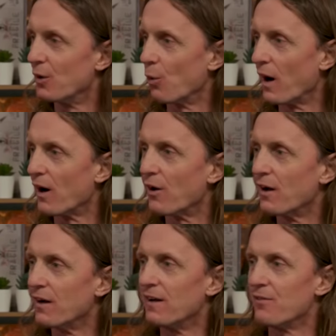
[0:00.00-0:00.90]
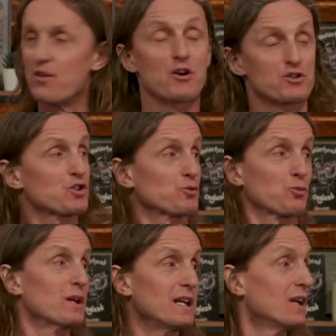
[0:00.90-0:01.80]
where there's
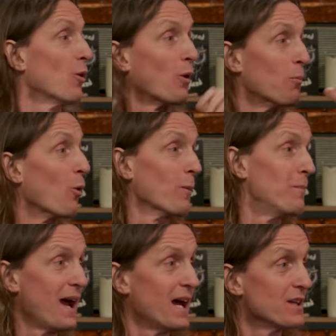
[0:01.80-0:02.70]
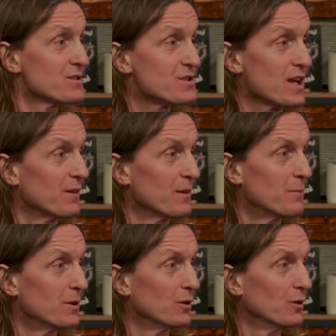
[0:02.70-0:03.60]
3 or more bands, say, on the
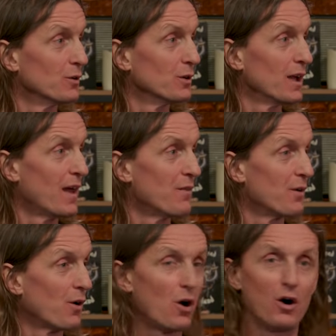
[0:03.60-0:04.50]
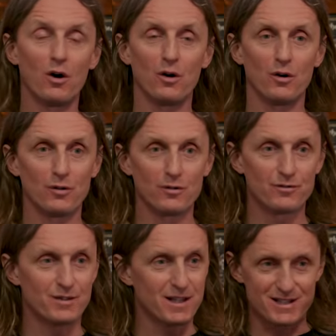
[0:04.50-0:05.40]
bill, and they're all,
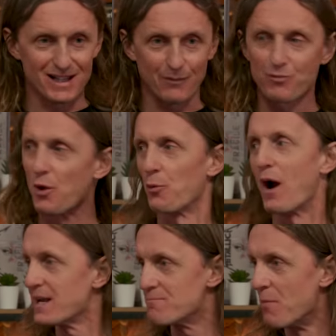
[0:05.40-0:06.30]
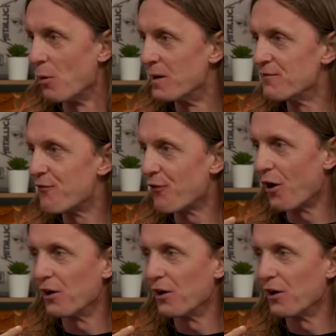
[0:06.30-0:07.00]
it's like the right moment for